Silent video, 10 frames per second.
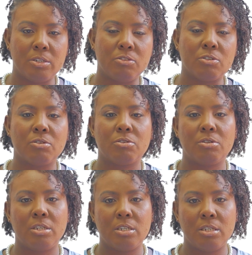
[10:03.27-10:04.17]
to
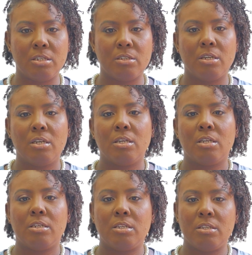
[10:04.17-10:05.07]
create
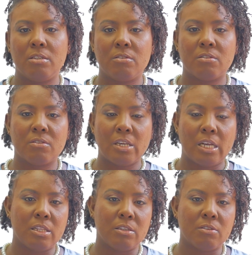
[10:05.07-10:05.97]
these
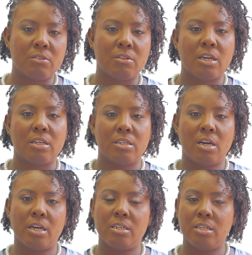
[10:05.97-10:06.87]
cells that
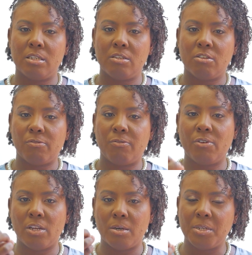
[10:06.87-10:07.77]
are needed to
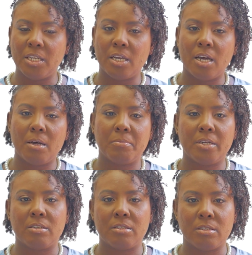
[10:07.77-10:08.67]
fill up the gap
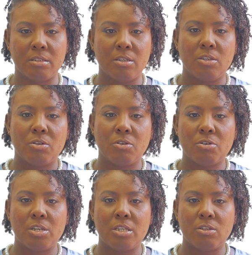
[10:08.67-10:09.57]
and to
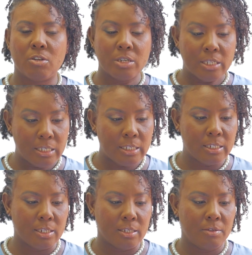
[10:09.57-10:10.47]
create
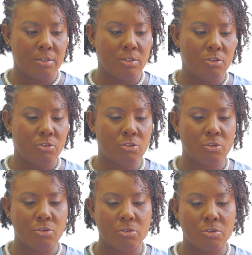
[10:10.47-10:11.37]
healing. So